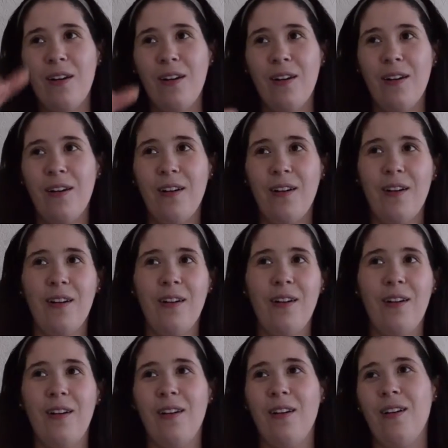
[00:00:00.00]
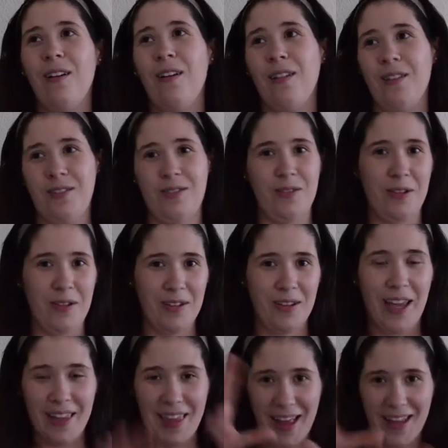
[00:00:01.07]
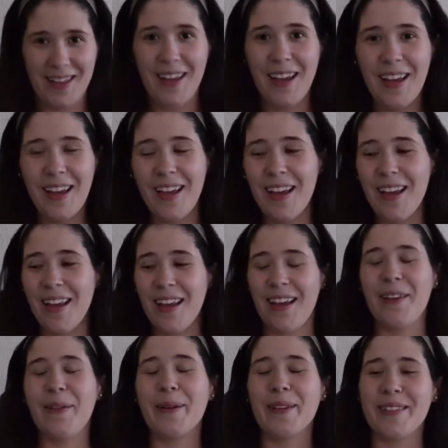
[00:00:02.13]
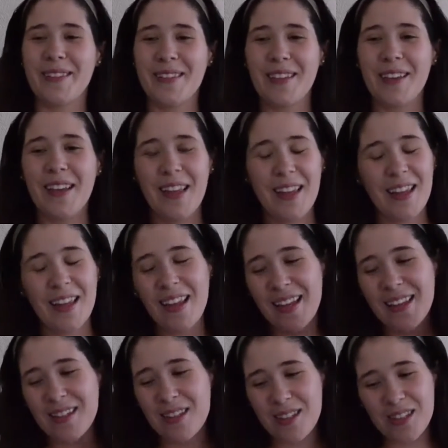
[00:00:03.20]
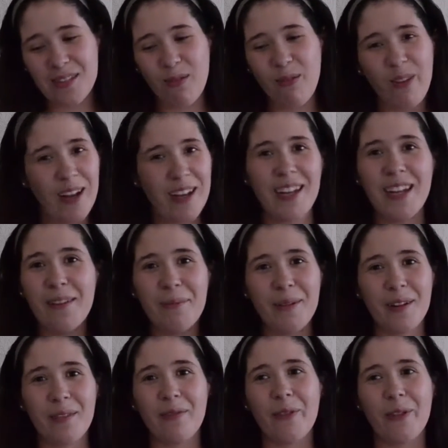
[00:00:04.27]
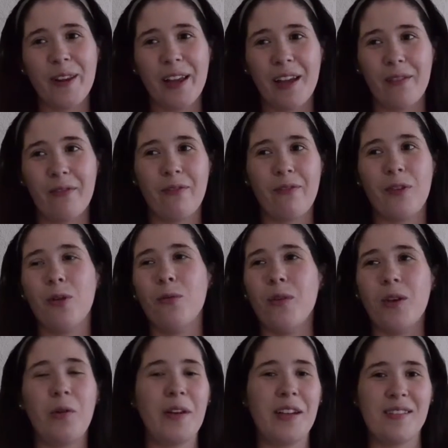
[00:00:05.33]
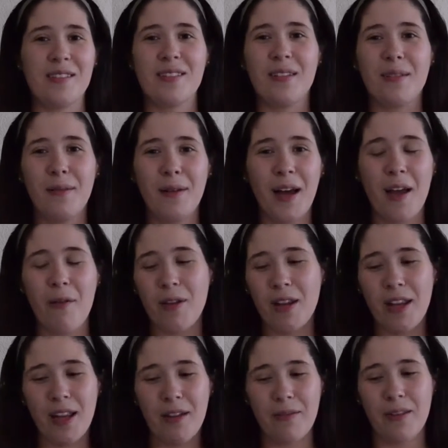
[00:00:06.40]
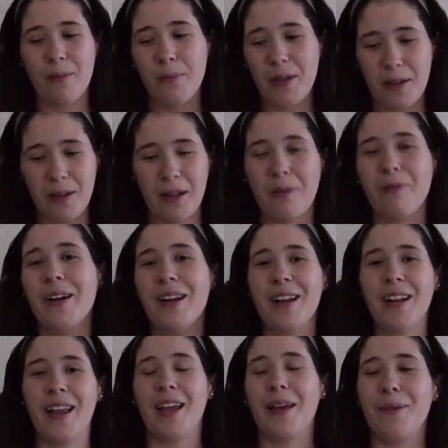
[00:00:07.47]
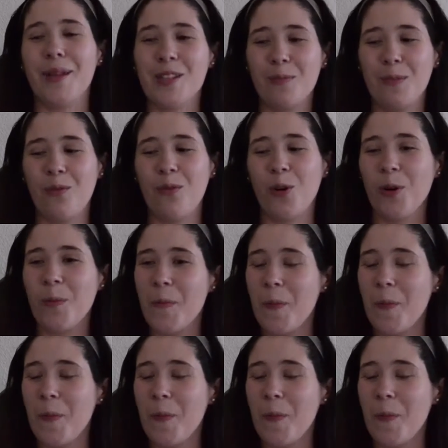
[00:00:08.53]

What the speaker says: long stroke, like that. It's funny, but for like a few viewings. I really love the picnic one, like I mentioned before.